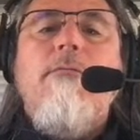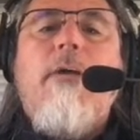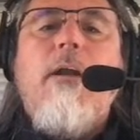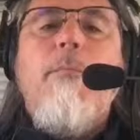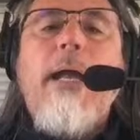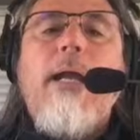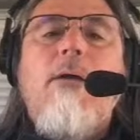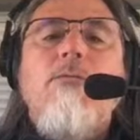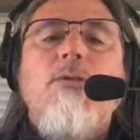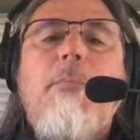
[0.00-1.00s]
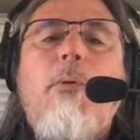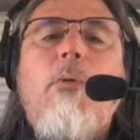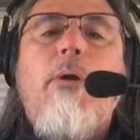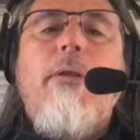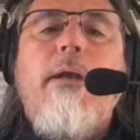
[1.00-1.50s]
falling back on
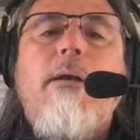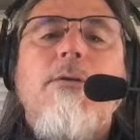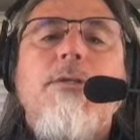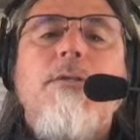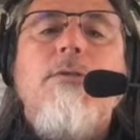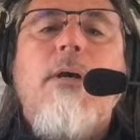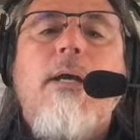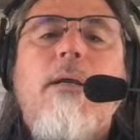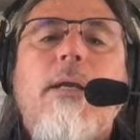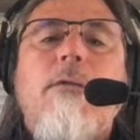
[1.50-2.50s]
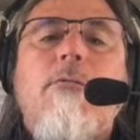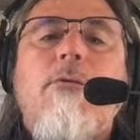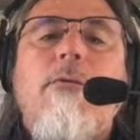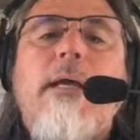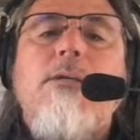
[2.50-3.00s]
support there, just trying to get
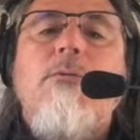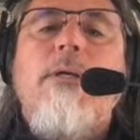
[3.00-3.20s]
through that